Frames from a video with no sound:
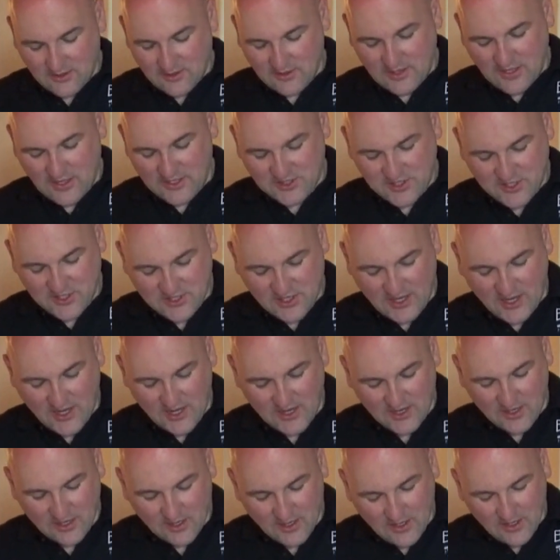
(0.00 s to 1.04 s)
as I
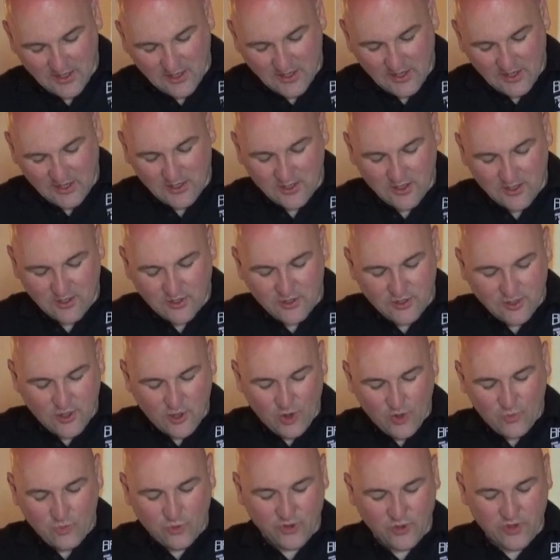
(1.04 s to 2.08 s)
say,
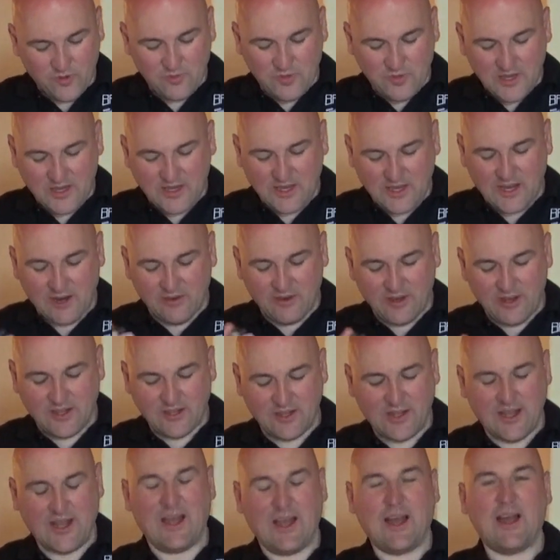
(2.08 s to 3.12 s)
no point me carrying
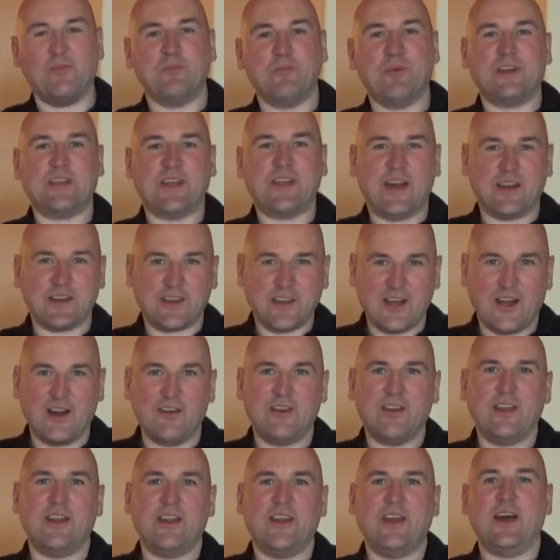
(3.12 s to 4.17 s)
that and my dad
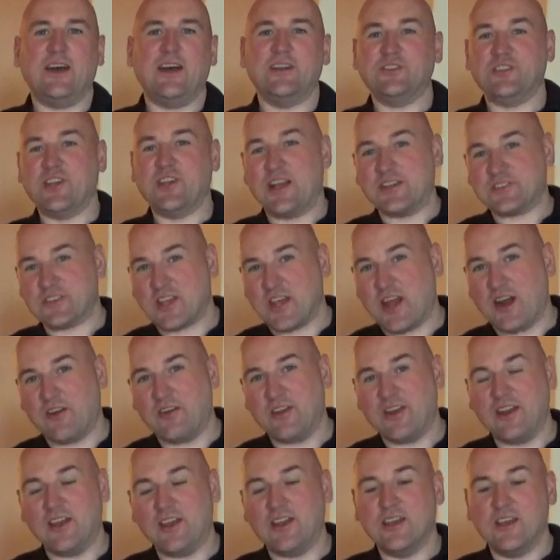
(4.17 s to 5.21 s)
carrying it and Jazz
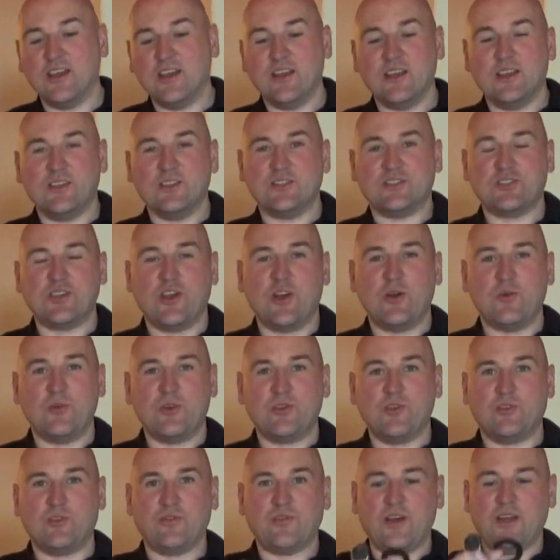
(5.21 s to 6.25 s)
carrying it, so
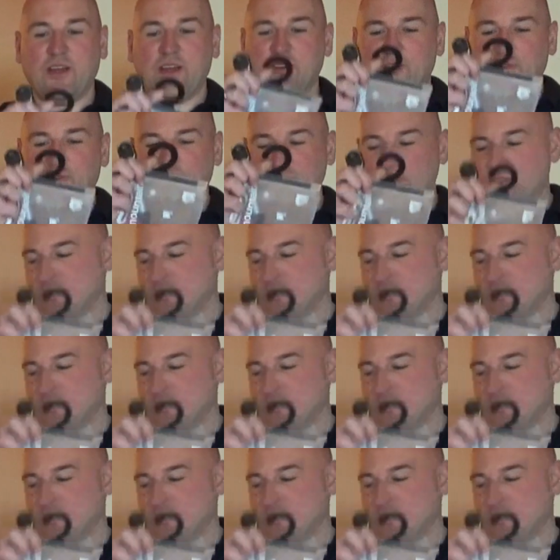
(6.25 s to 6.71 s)
you'll find all the